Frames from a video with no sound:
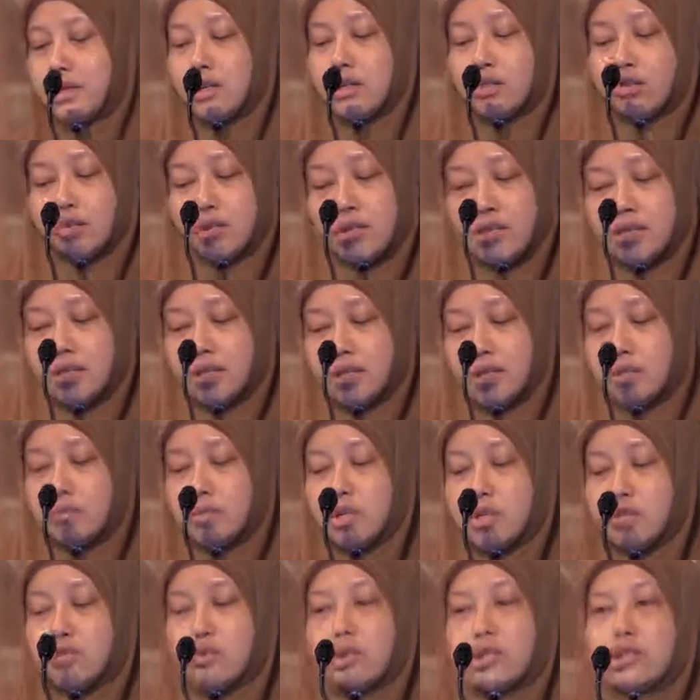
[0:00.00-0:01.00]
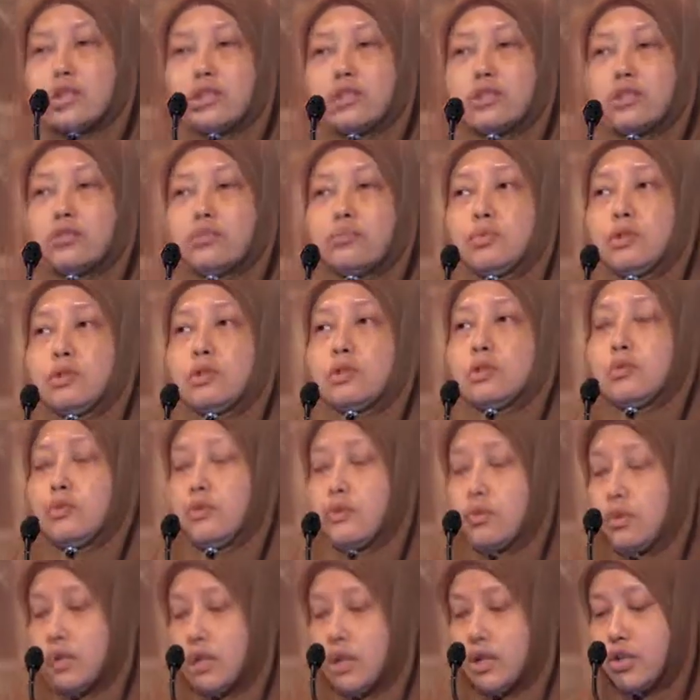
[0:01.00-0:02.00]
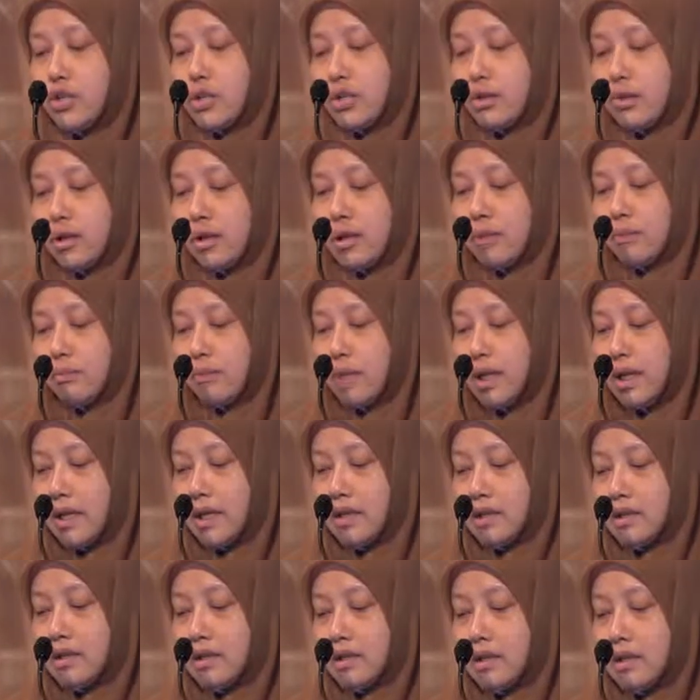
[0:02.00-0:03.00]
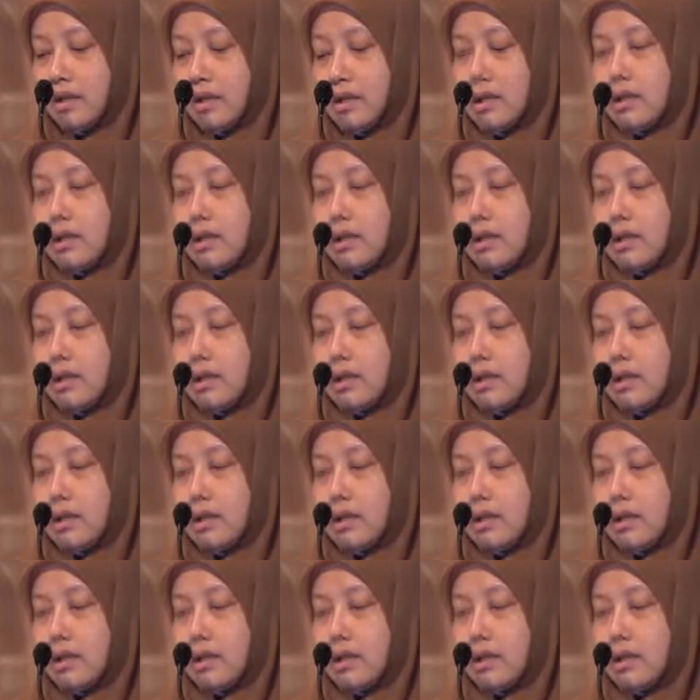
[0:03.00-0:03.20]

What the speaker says: Trust can be structured to be fully Sharia compliant.